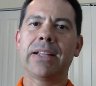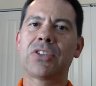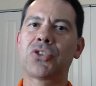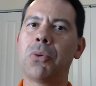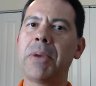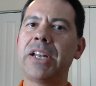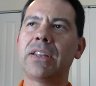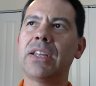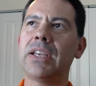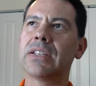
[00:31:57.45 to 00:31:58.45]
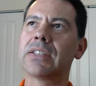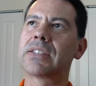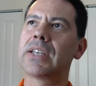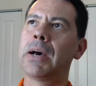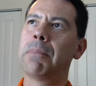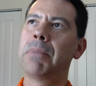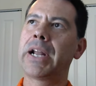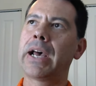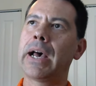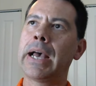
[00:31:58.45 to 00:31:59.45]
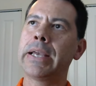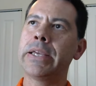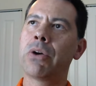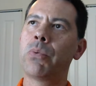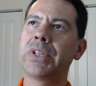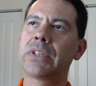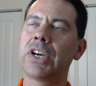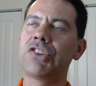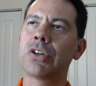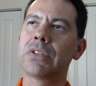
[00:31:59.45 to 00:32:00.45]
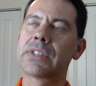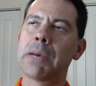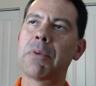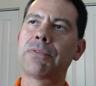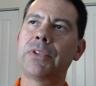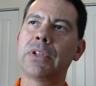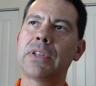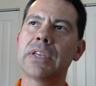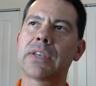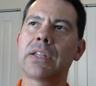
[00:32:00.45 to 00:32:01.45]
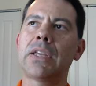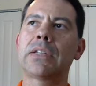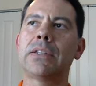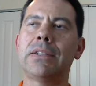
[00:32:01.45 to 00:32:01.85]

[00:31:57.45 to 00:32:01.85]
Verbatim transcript: so many things, uh, but uh, you know, we touch on some of the things. I think the